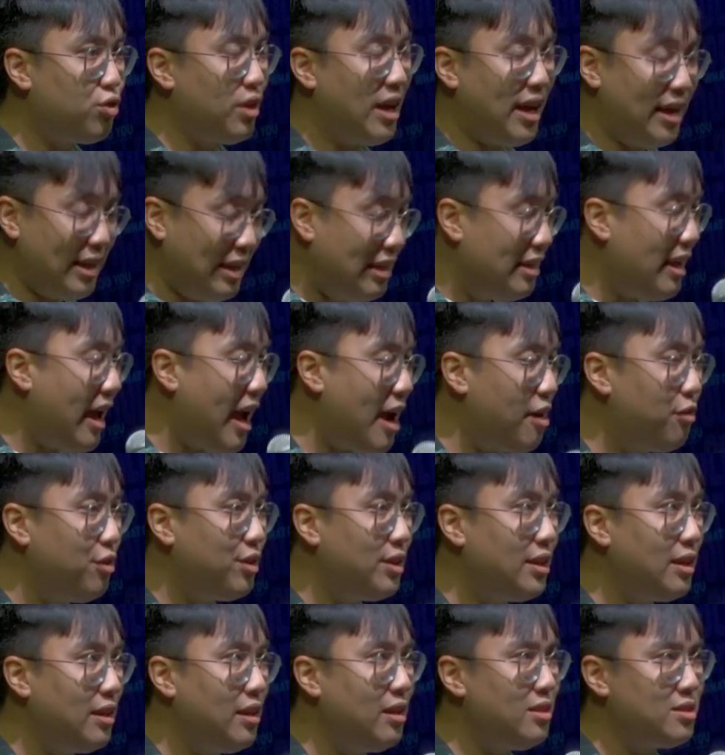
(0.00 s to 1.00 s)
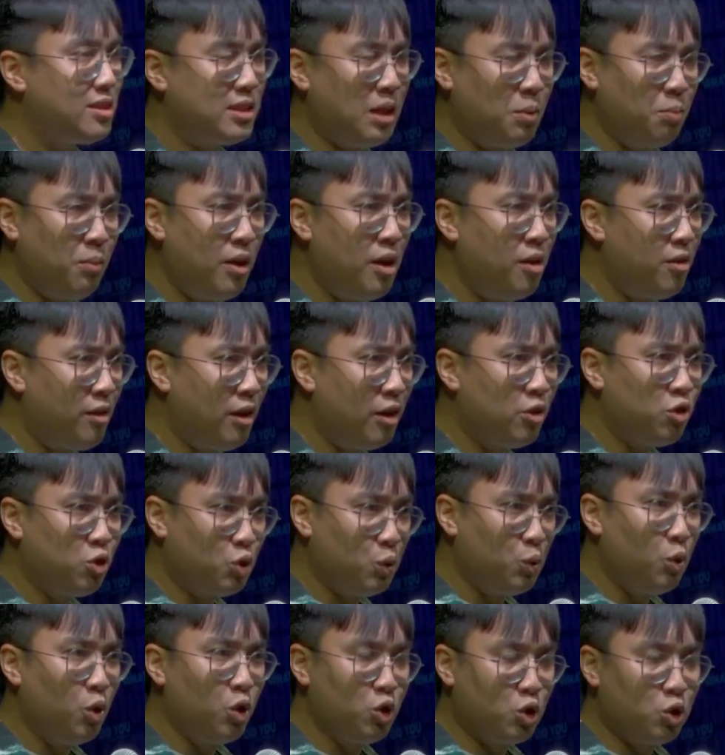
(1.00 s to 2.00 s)
I inherited it somewhere around
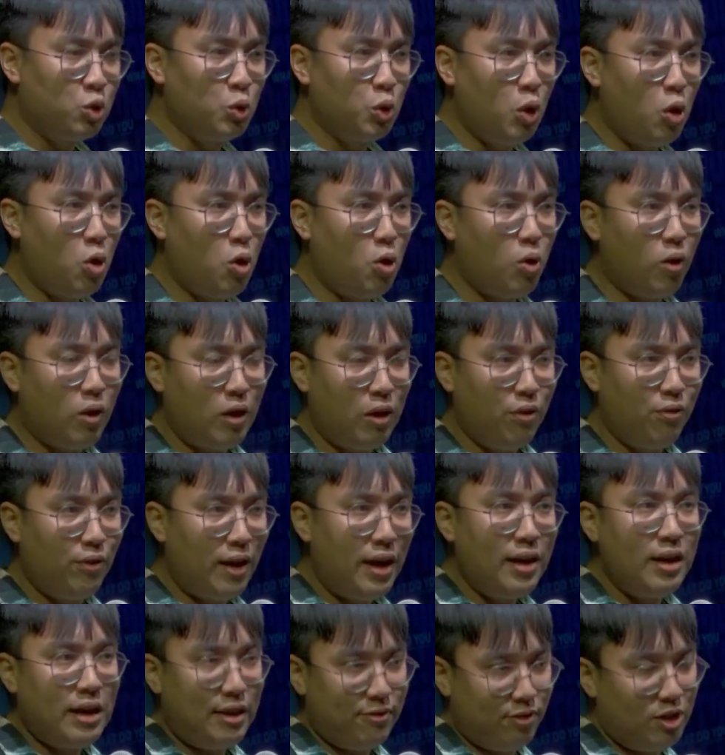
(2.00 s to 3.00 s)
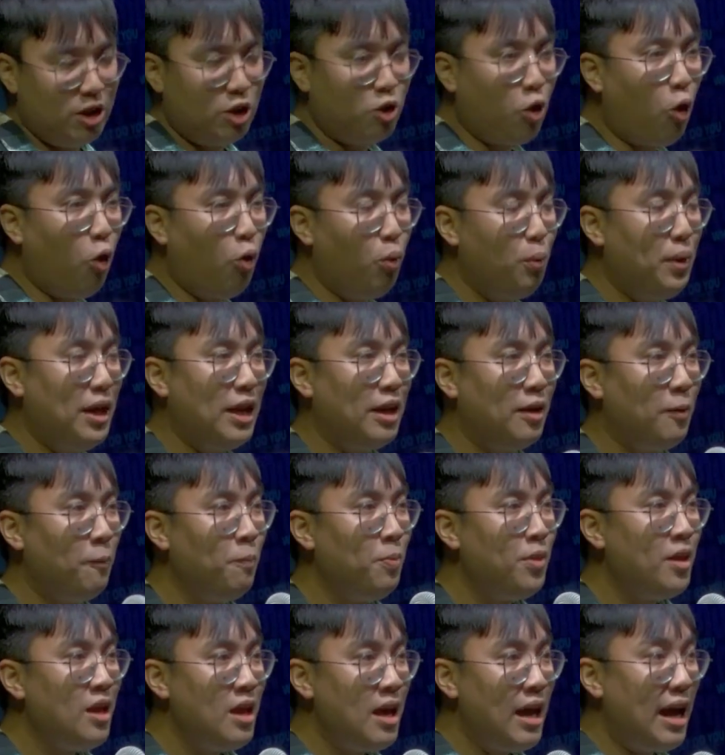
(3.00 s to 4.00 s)
2020 or right after COVID.
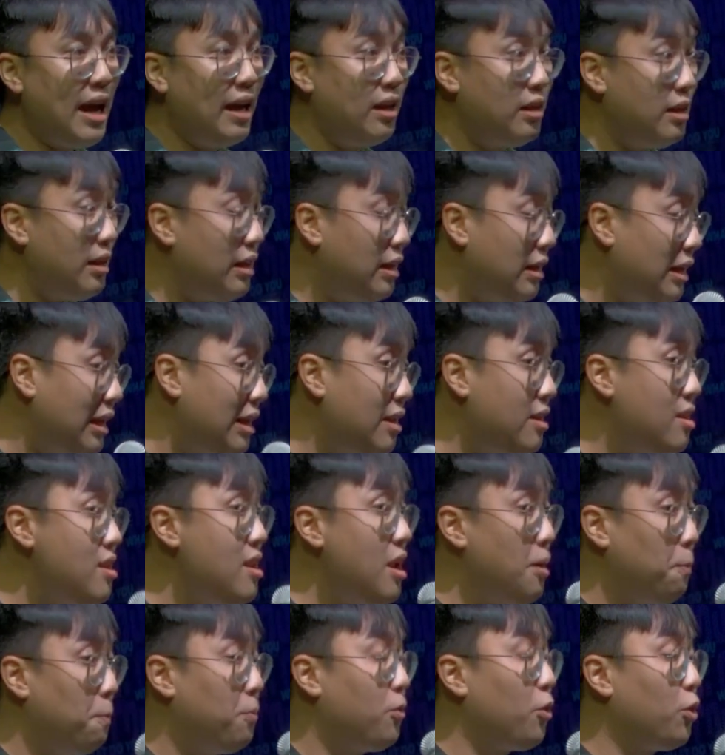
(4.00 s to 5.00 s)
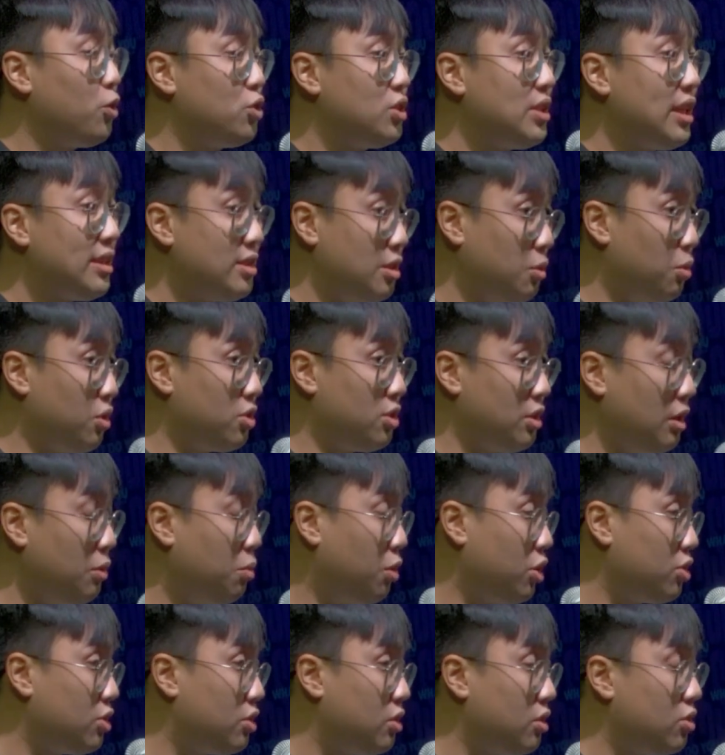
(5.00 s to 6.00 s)
And in that process, it was
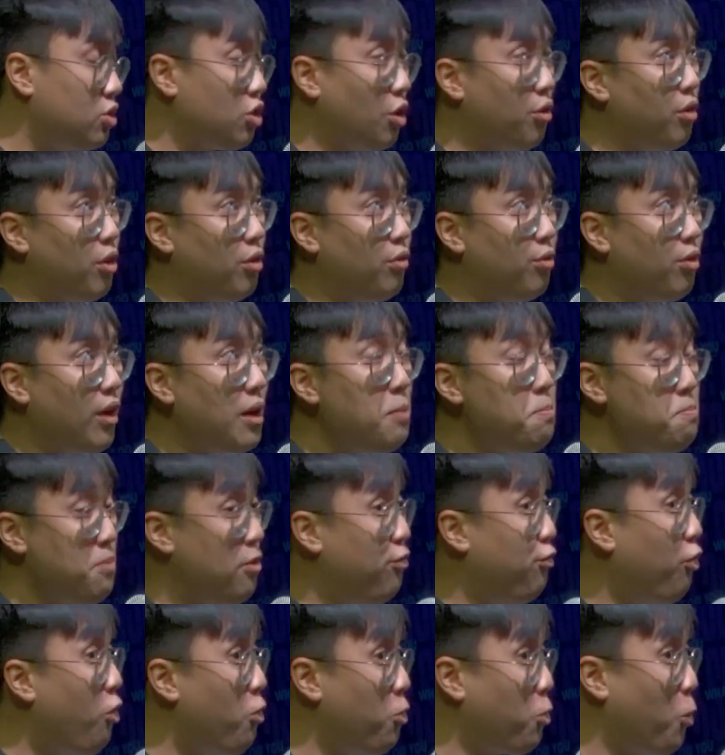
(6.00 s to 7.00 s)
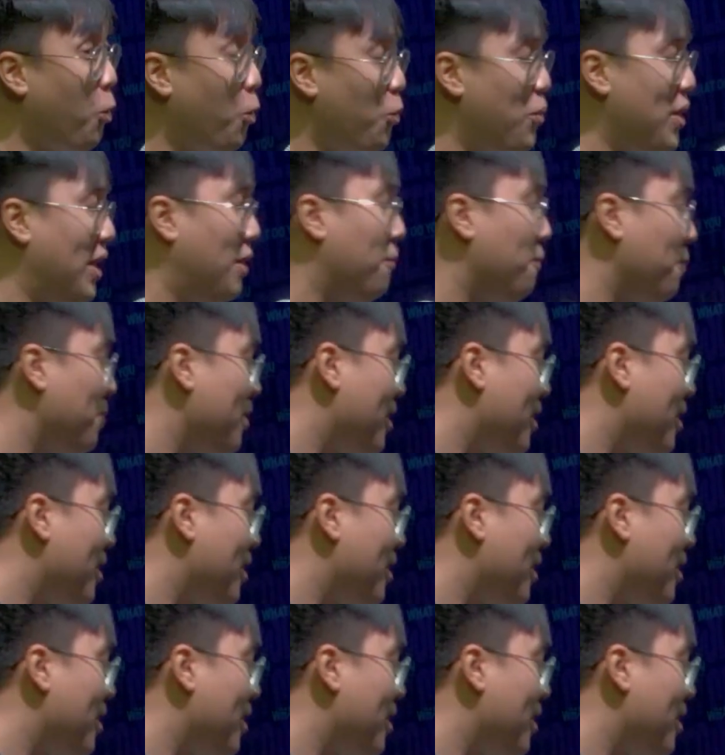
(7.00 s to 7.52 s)
right before COVID.